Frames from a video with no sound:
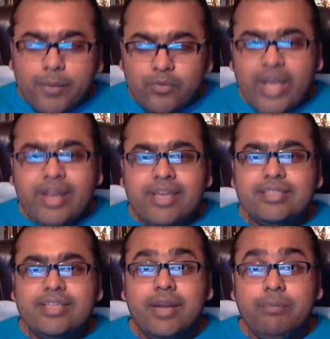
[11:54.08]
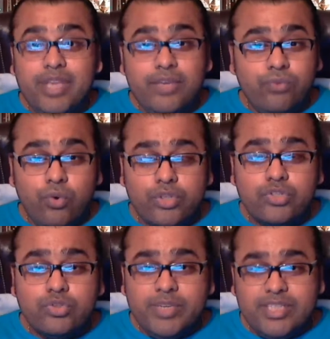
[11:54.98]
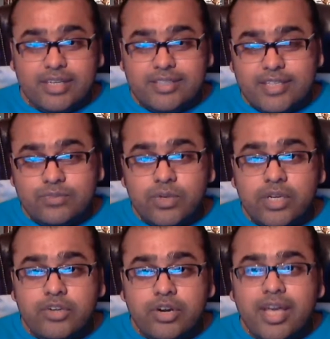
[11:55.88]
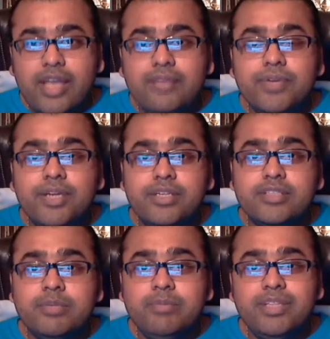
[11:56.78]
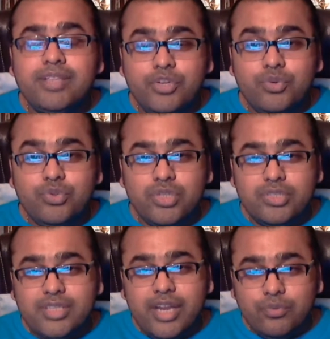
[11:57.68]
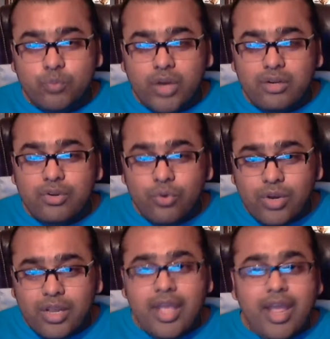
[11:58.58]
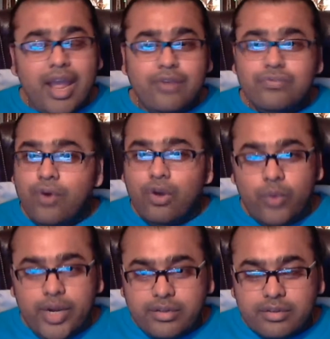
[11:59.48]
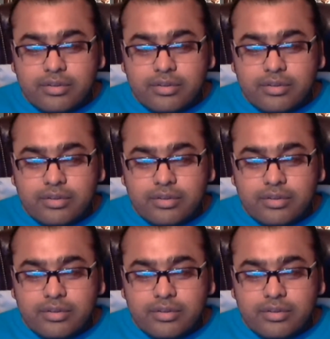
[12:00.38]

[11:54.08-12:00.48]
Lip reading: When I said be focused to be successful in your life, it doesn't mean that you just set one goal and follow it.